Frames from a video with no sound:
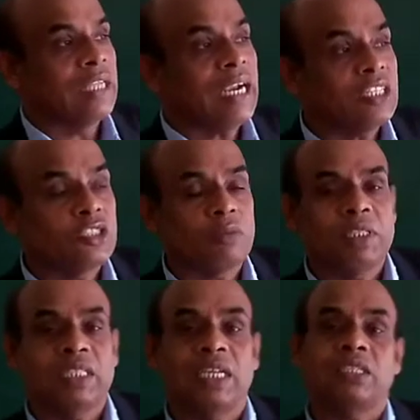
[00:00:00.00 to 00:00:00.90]
That
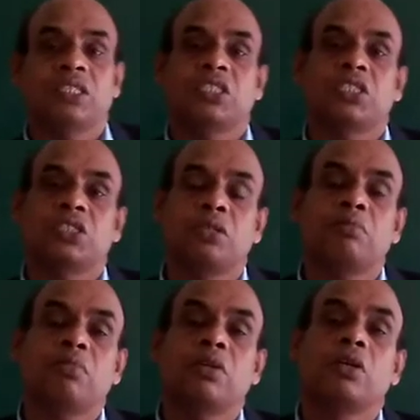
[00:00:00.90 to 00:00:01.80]
Jamindari system,
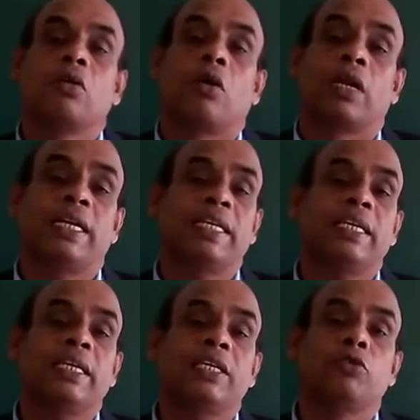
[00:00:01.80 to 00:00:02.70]

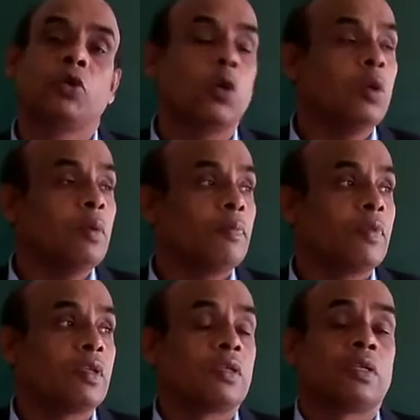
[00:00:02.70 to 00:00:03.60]
already you
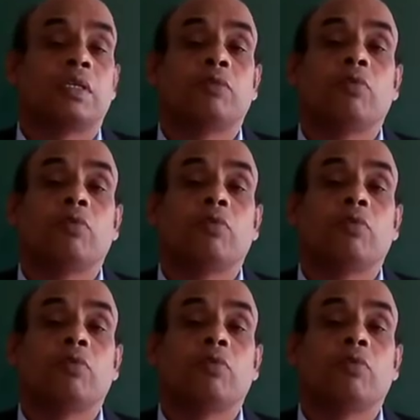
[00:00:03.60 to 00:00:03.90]
know,